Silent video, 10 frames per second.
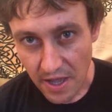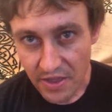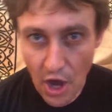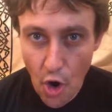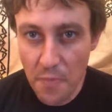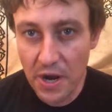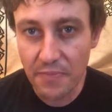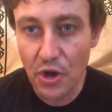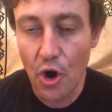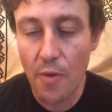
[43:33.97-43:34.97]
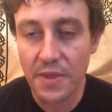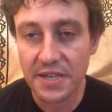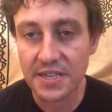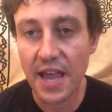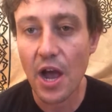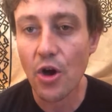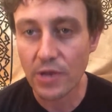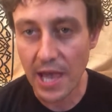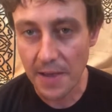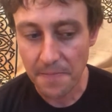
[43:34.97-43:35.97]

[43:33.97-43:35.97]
They open up their home and they say, okay,